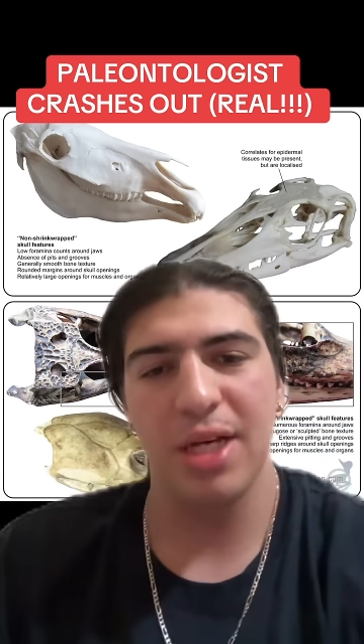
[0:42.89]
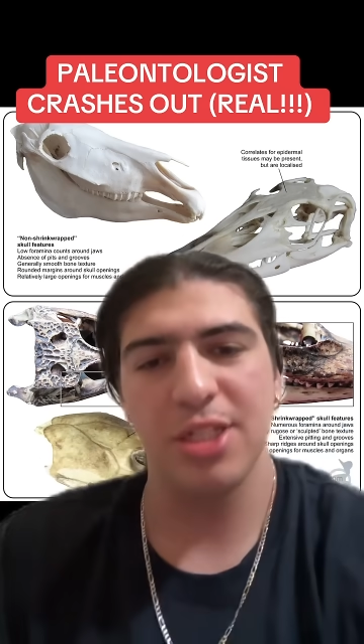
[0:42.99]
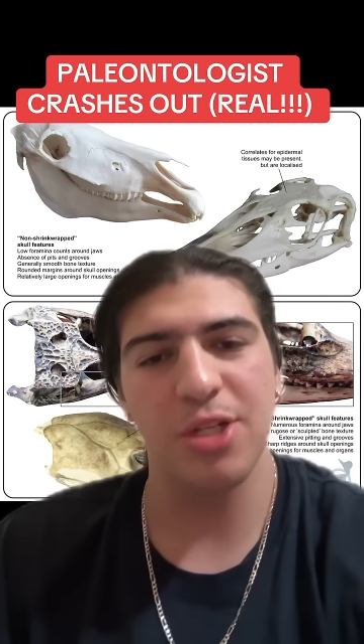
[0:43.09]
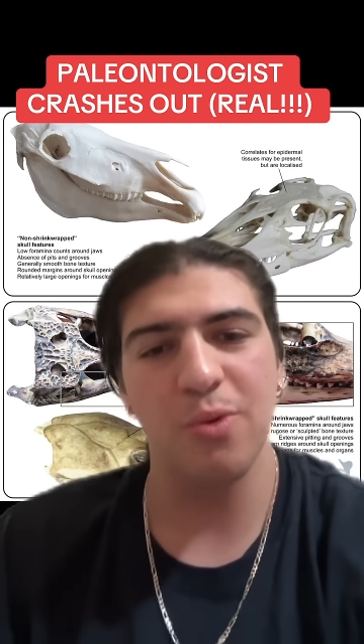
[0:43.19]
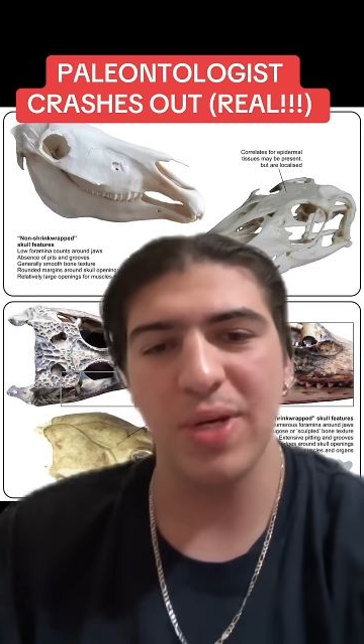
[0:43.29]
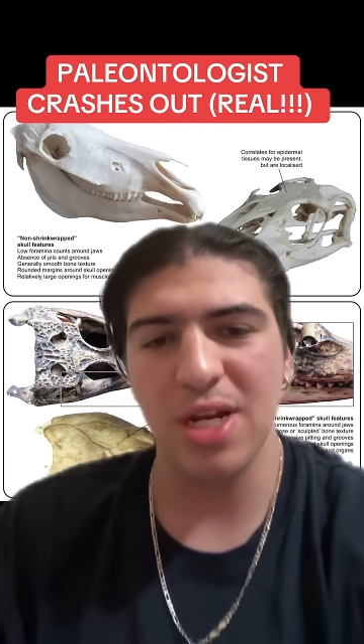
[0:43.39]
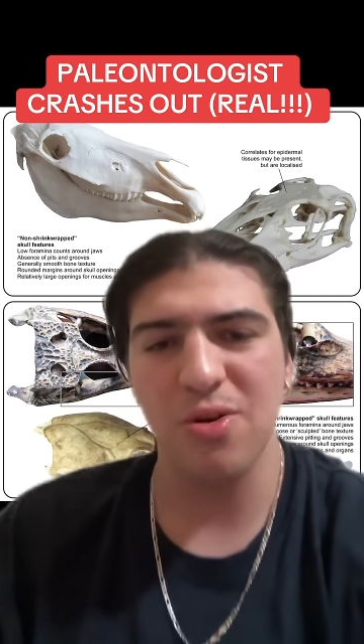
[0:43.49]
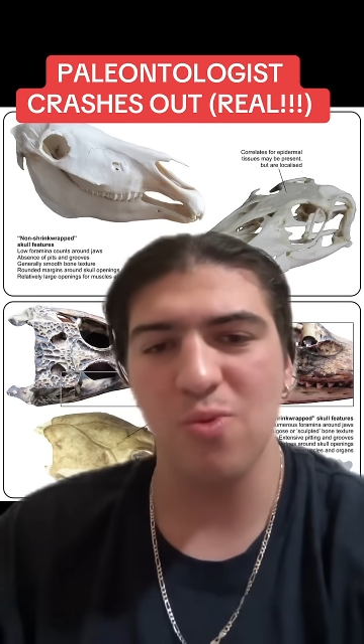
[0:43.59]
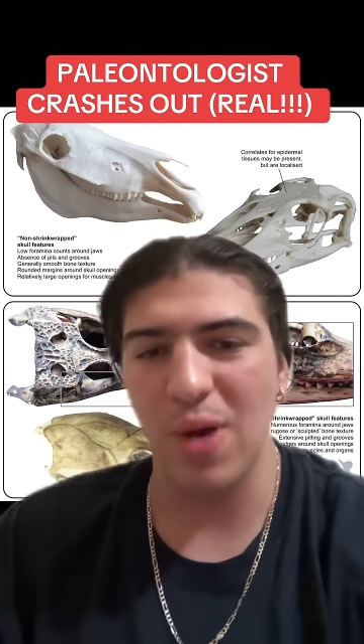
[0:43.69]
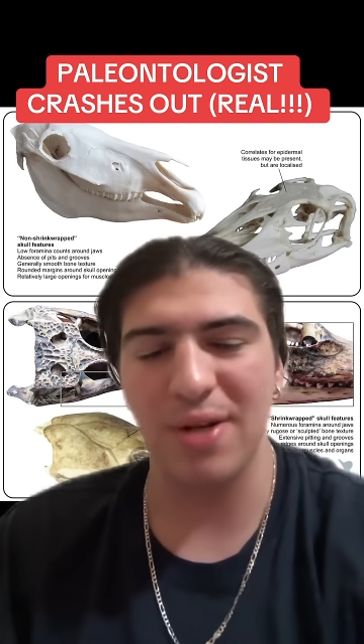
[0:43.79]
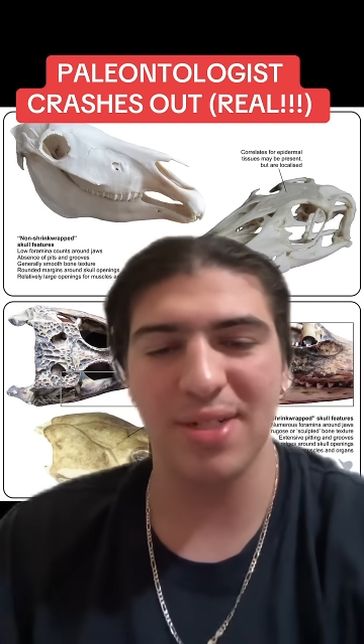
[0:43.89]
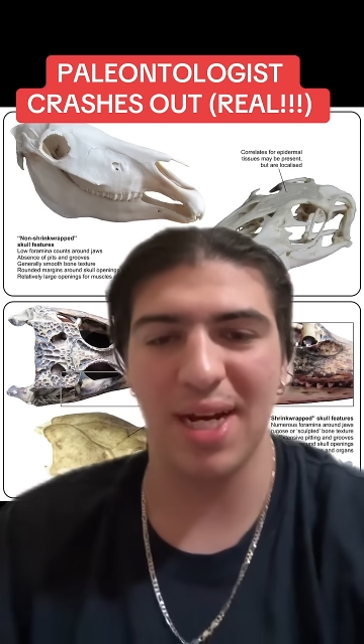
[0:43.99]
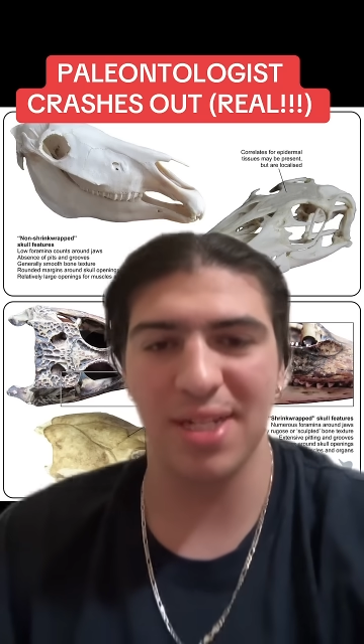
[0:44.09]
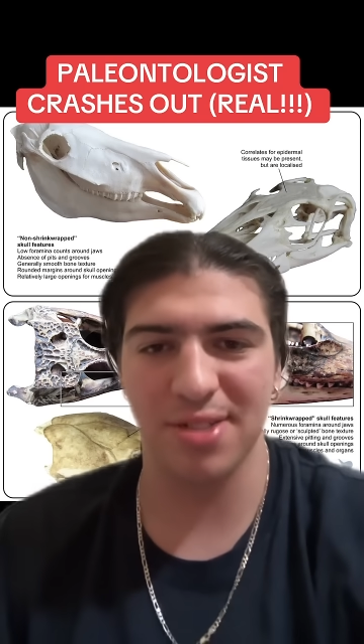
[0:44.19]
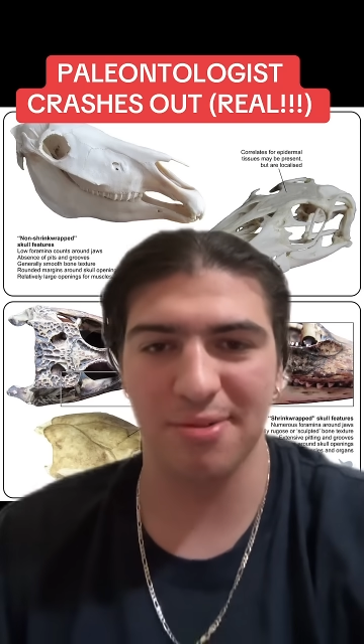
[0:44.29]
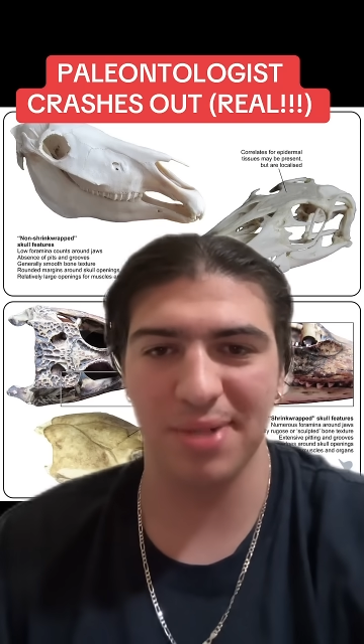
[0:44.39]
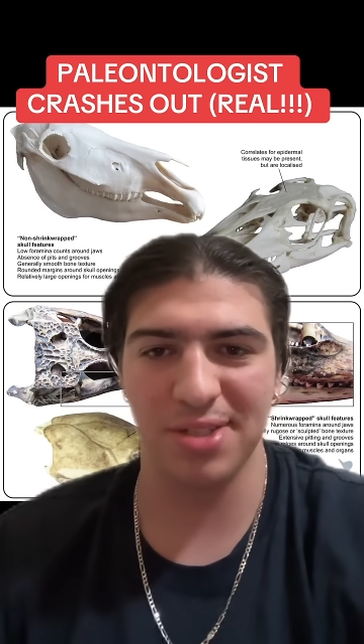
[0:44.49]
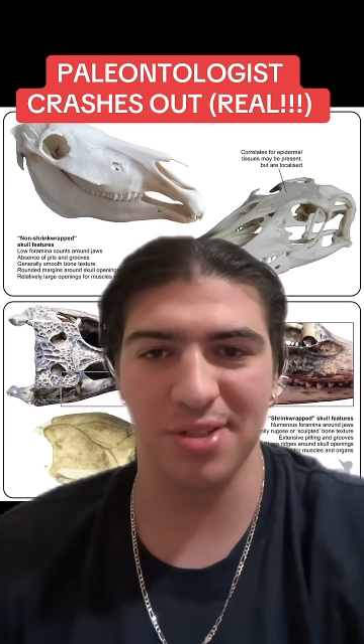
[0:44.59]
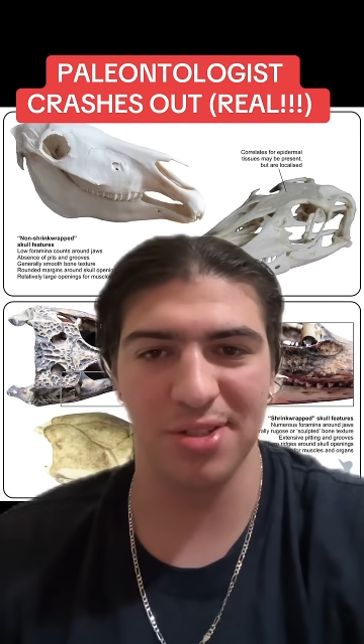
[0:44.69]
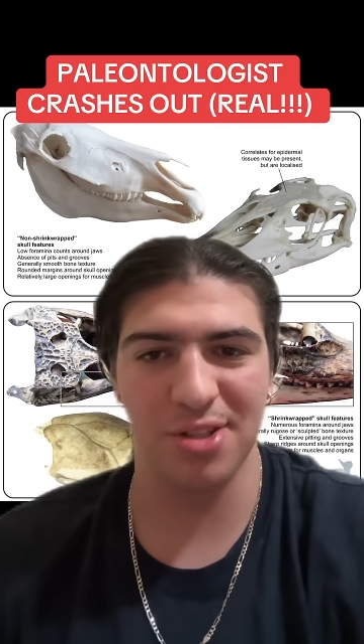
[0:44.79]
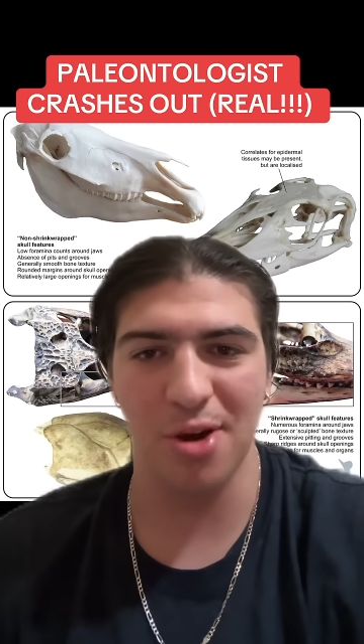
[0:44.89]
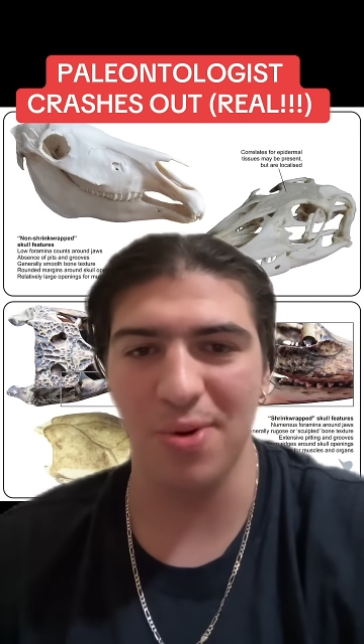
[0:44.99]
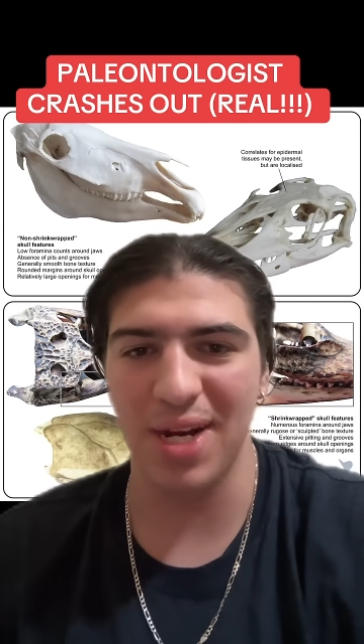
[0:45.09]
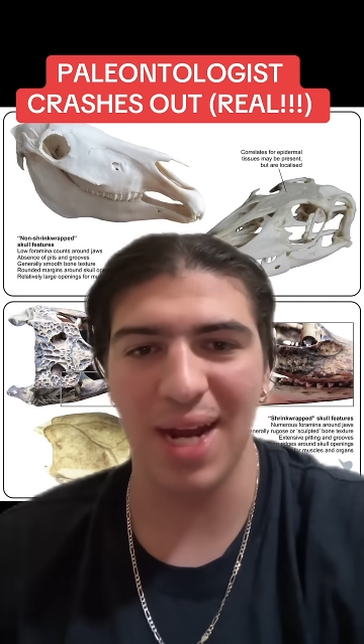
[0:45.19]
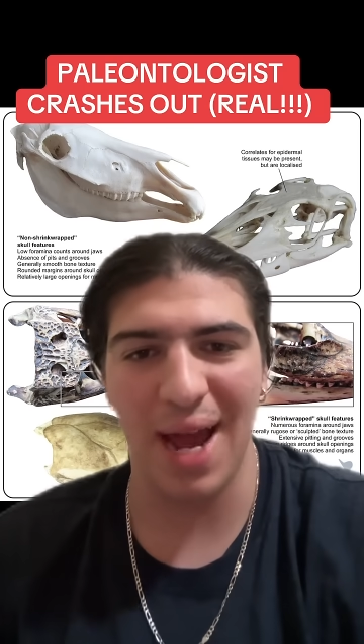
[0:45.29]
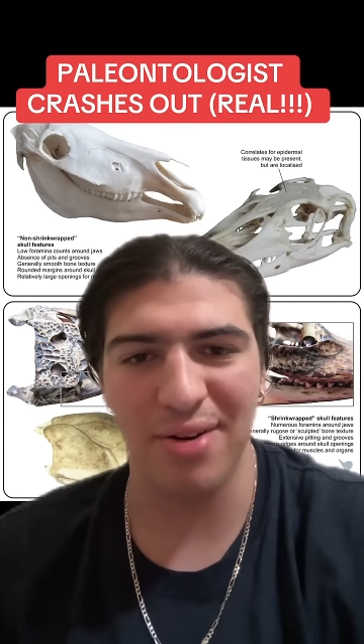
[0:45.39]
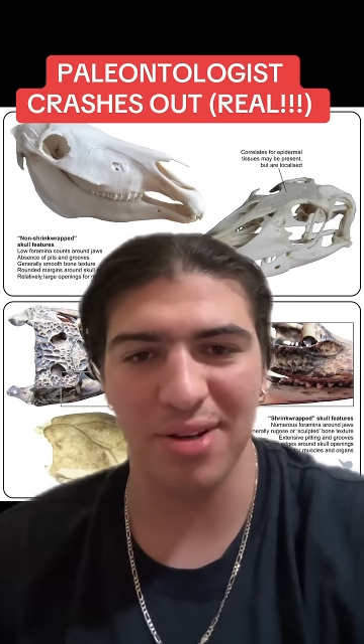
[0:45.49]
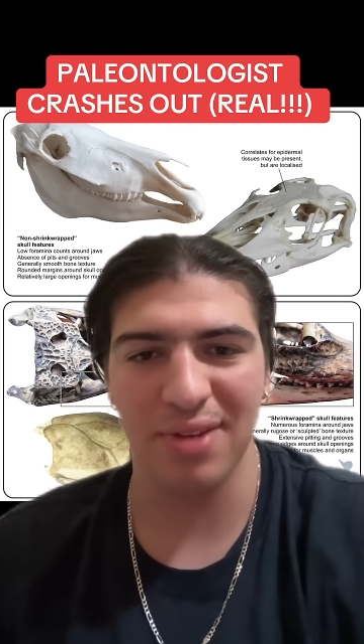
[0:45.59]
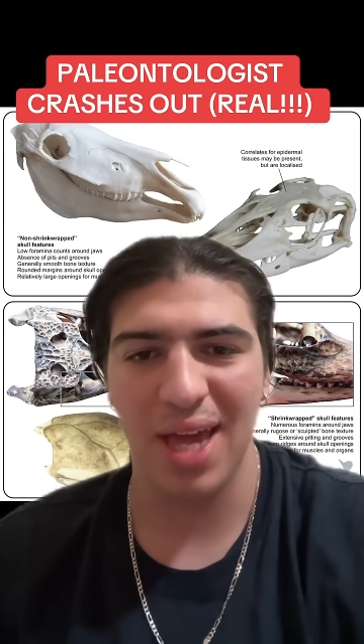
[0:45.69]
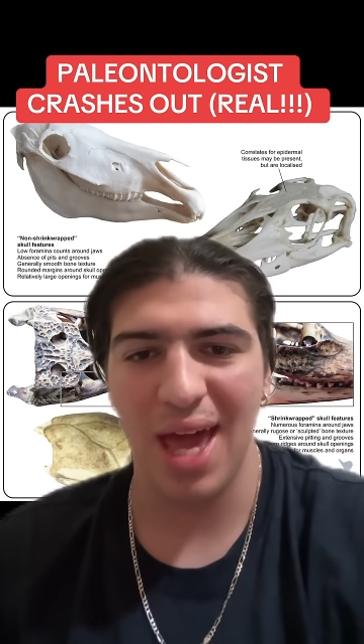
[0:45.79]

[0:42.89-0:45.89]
So we know where dinosaur muscles go in and out of,